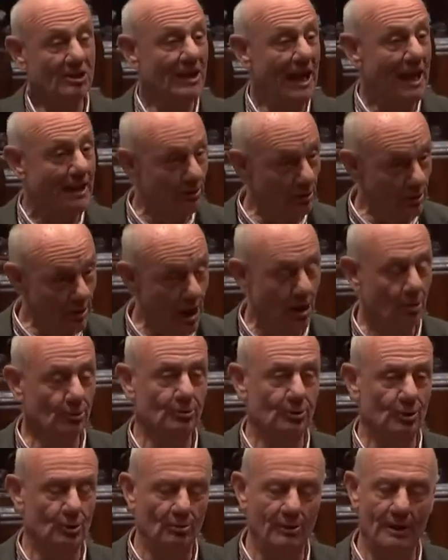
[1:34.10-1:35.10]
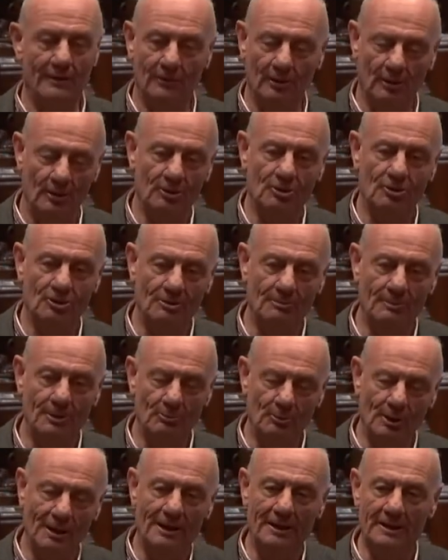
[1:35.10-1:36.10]
agricultural revolution, but
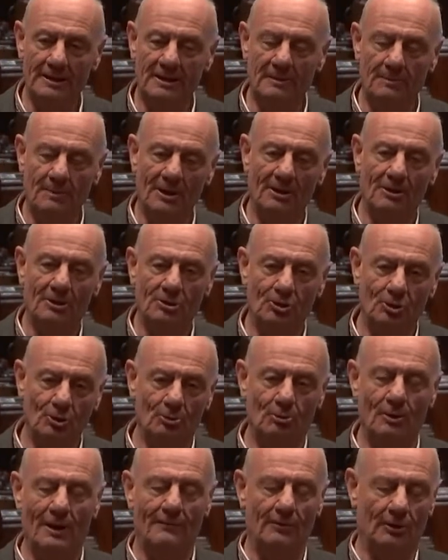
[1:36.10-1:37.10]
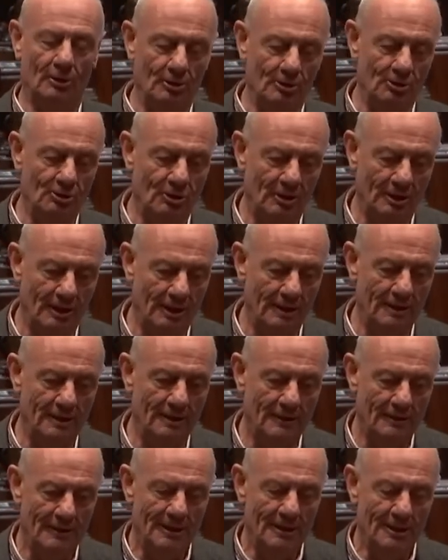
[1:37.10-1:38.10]
really spiritual revolution in
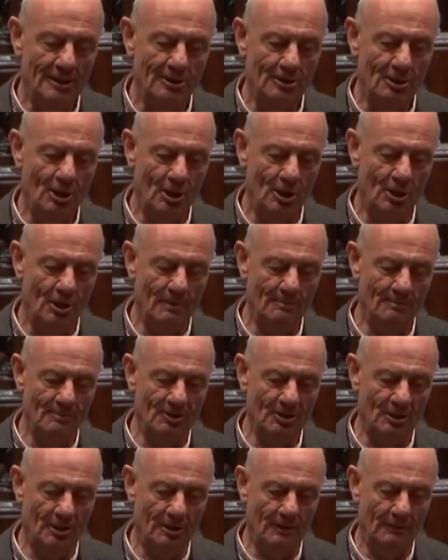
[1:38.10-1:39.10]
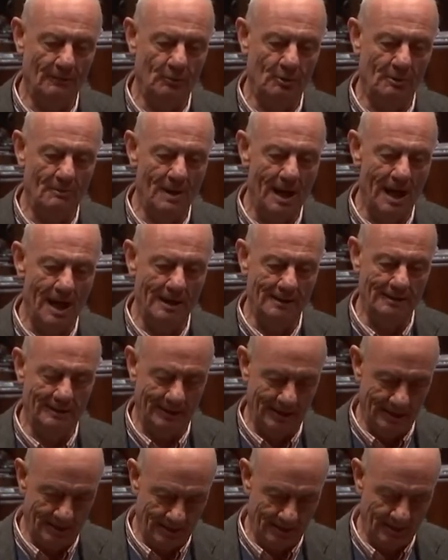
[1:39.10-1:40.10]
terms of
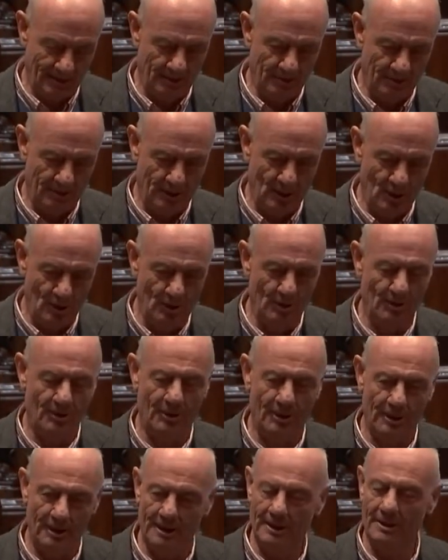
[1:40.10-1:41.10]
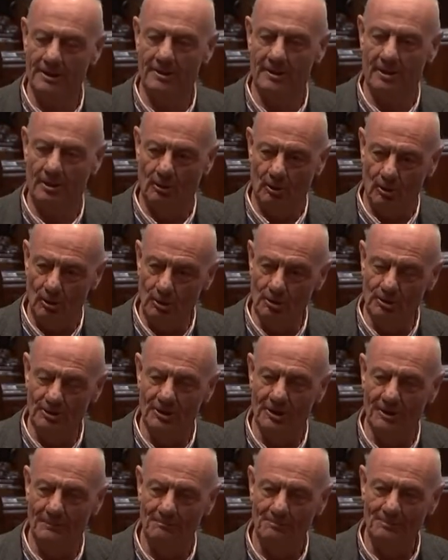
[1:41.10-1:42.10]
reminding us that the earth is the
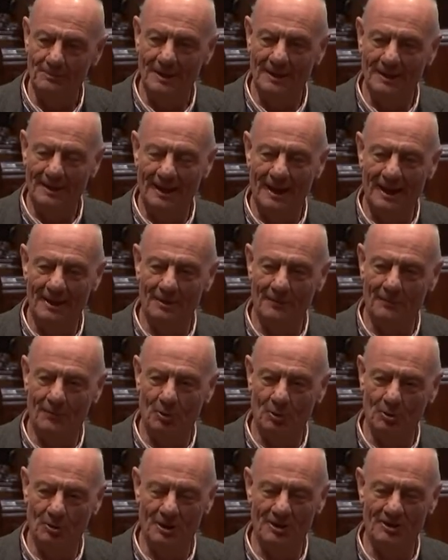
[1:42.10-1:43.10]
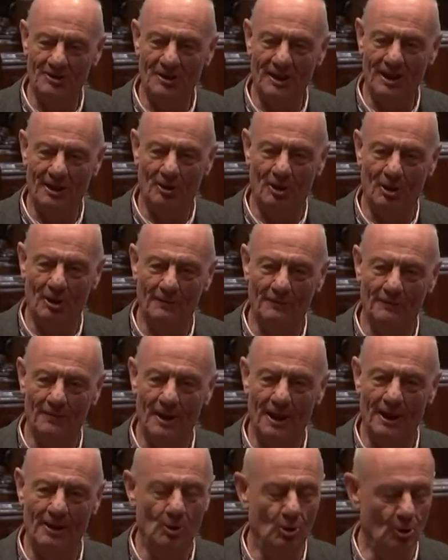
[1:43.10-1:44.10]
Lord's and the fullness thereof,
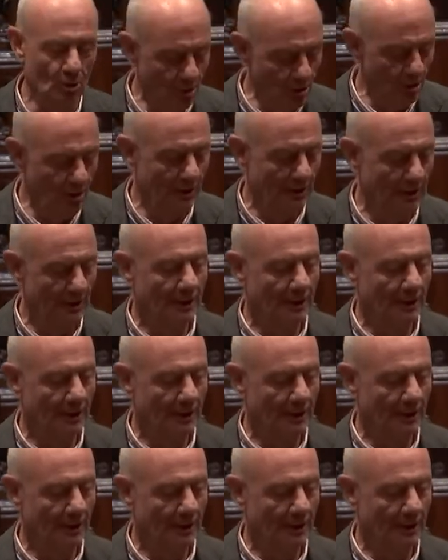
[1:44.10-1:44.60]
that all